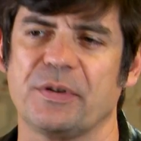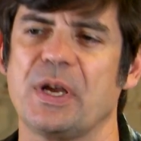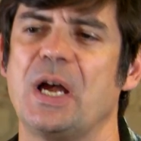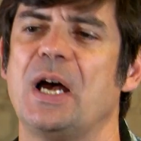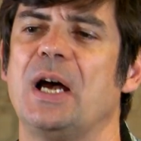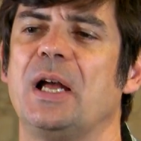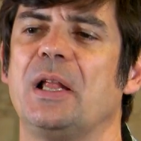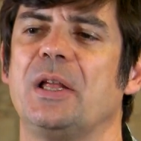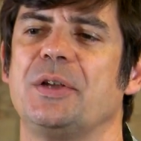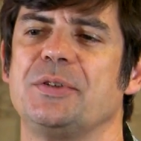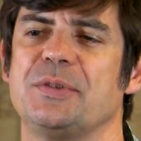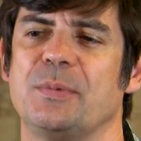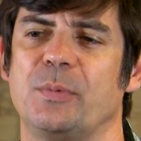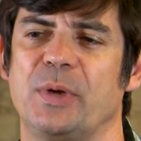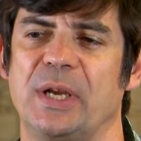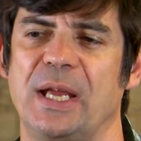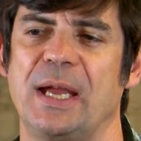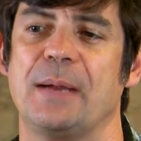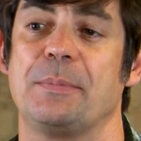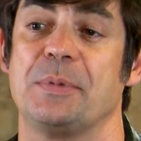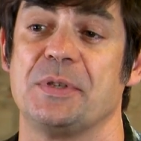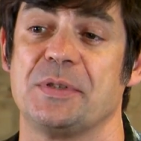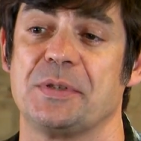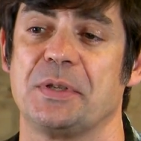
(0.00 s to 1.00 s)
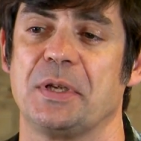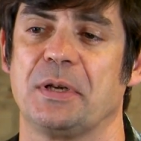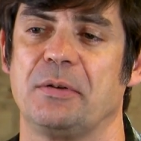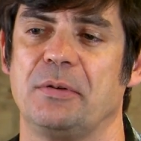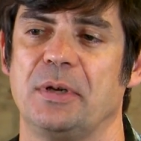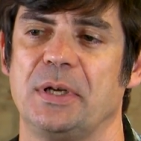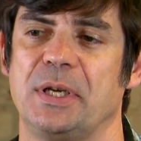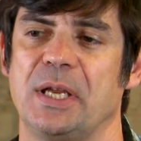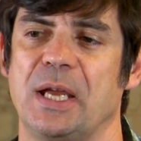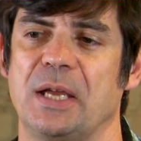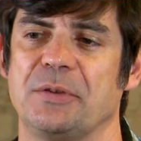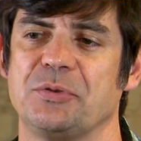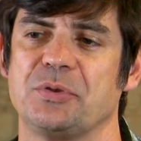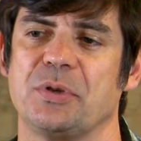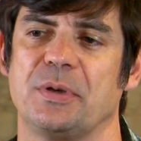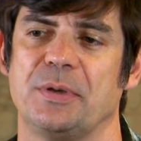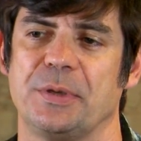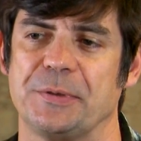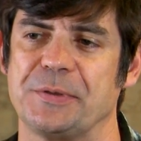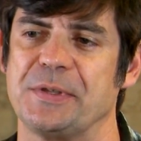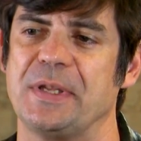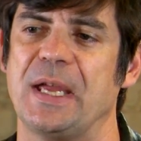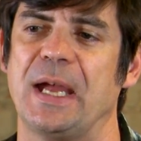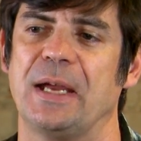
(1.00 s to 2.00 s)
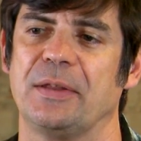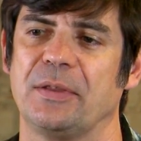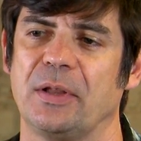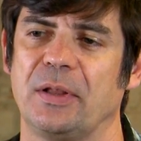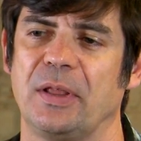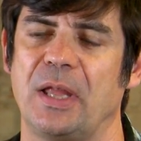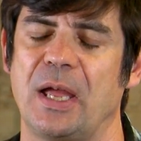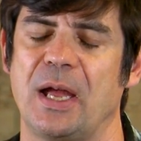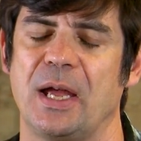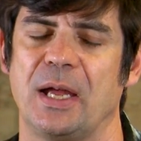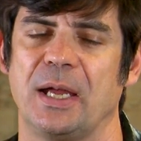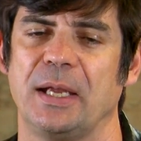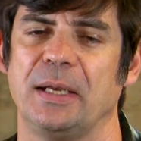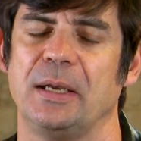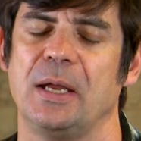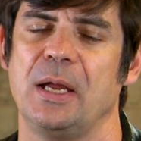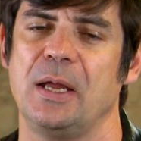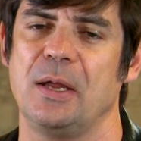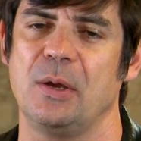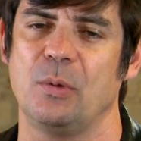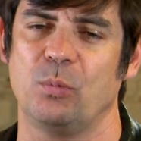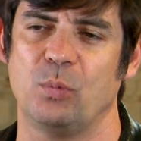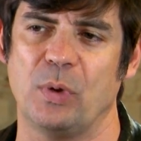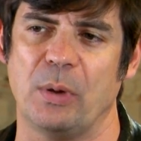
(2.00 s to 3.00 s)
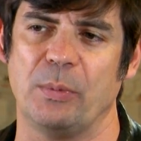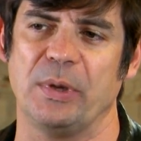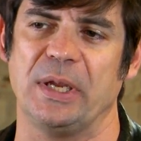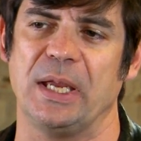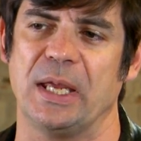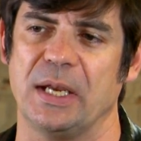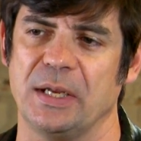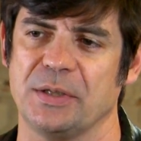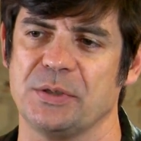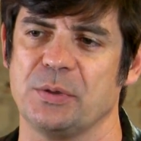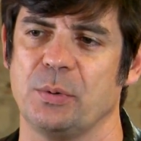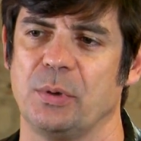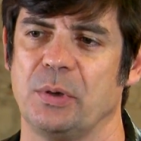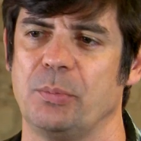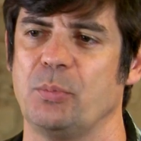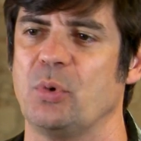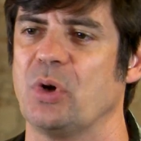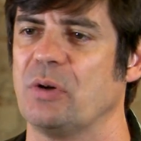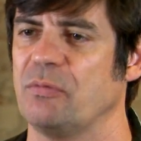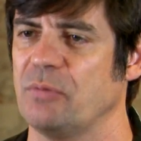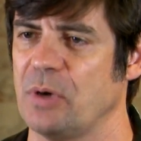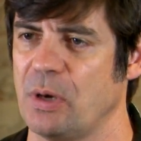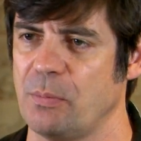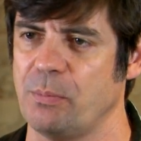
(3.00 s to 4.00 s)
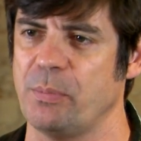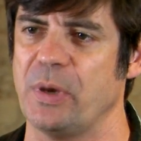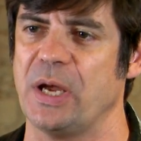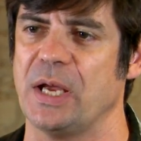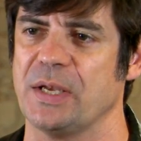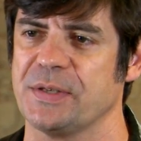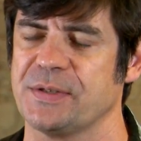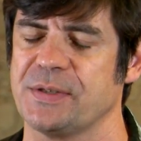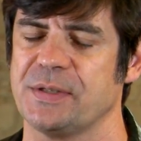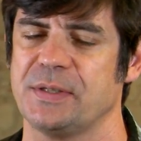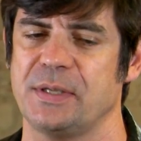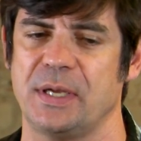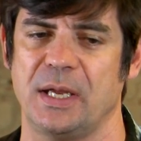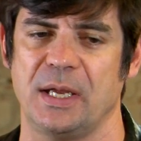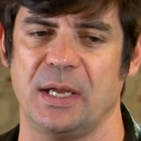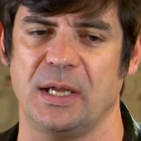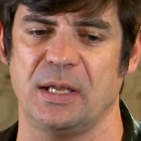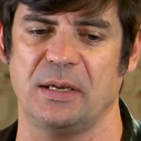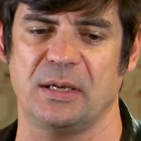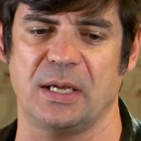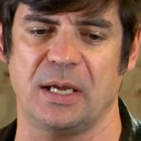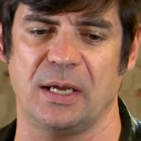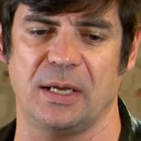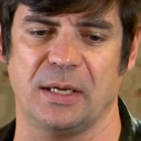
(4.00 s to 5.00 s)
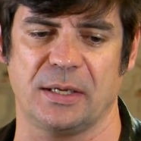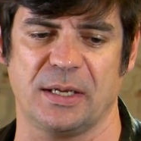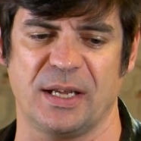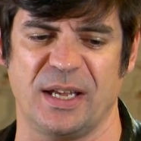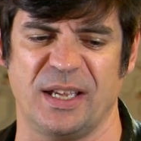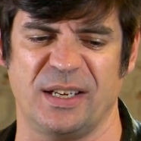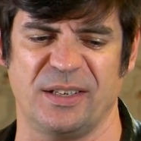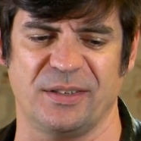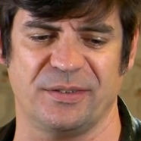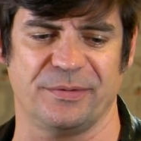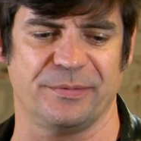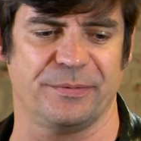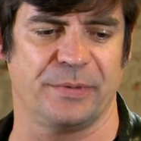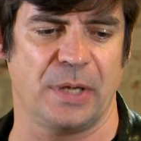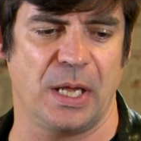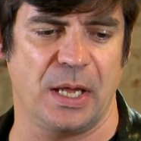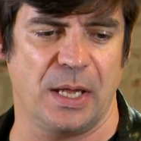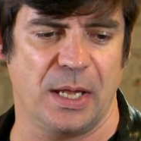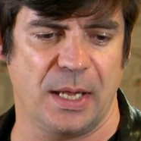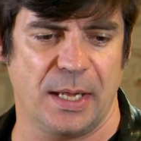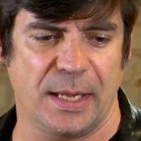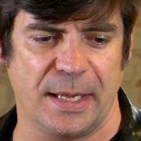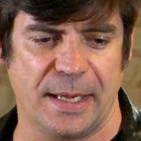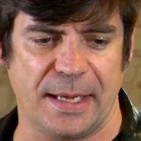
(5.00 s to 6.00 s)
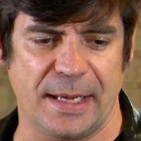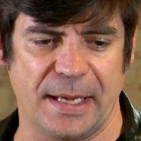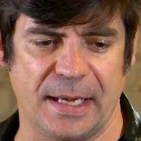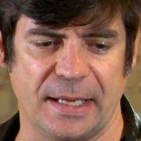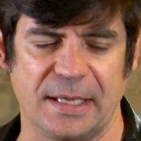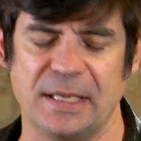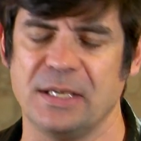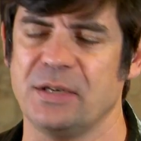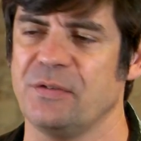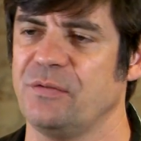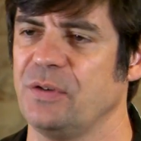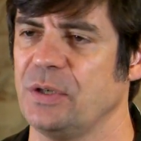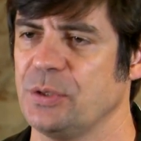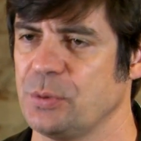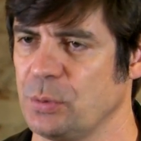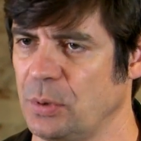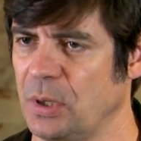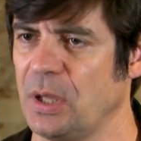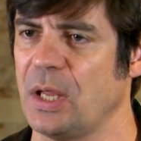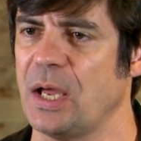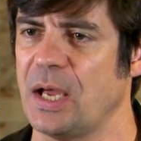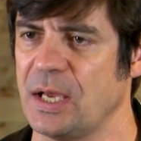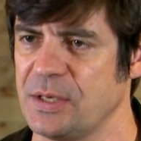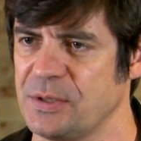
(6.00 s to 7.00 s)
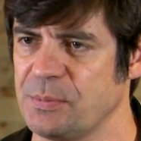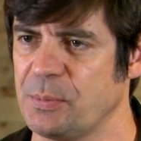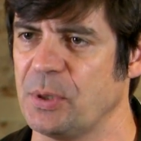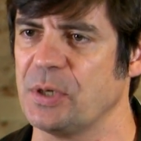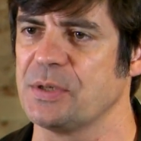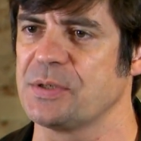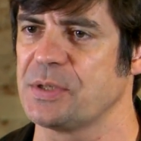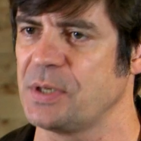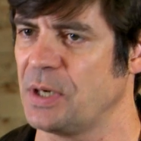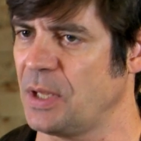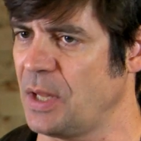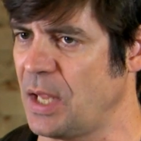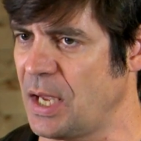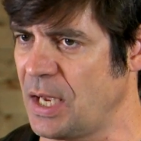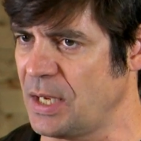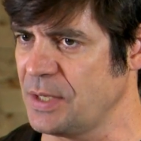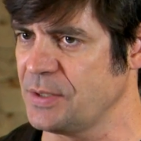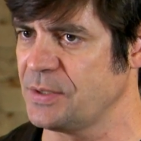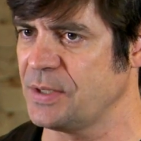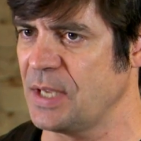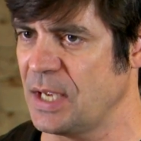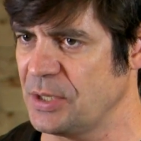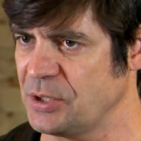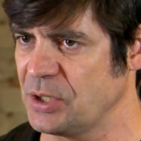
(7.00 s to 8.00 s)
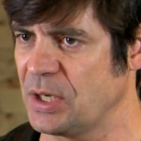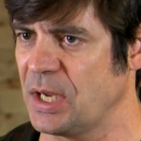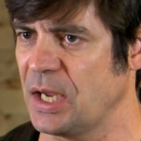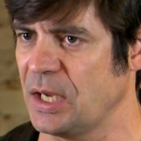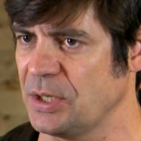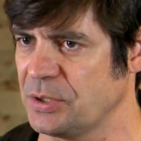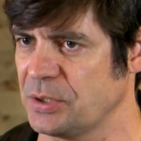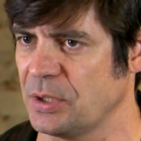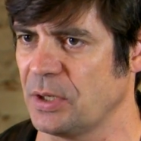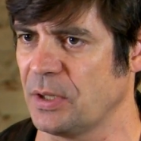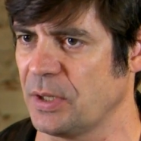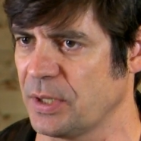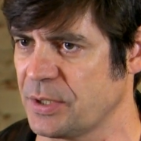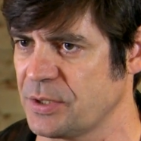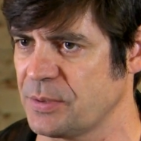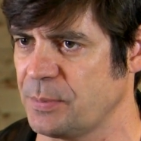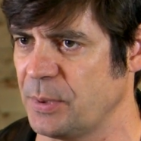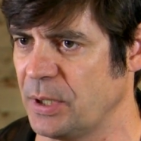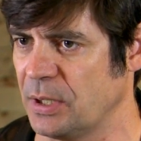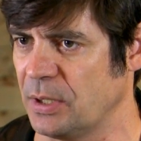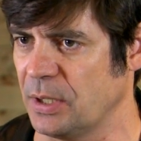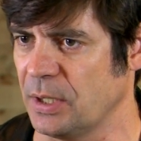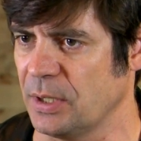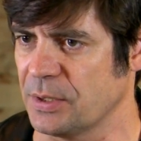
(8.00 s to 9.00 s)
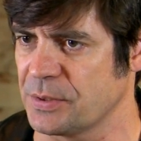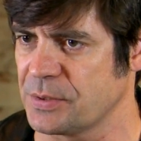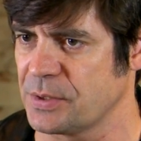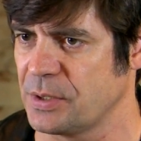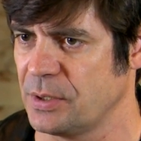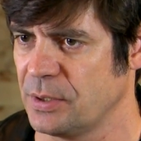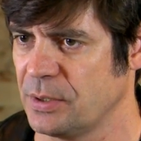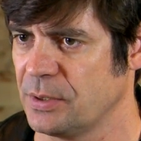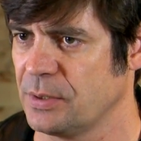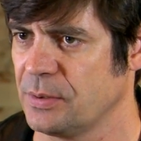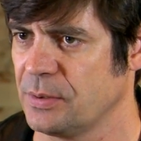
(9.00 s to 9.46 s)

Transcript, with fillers: of college and what happens to credentials down the line when we get into a more robust and uh, kind of uh, individualized, personalized educational experience?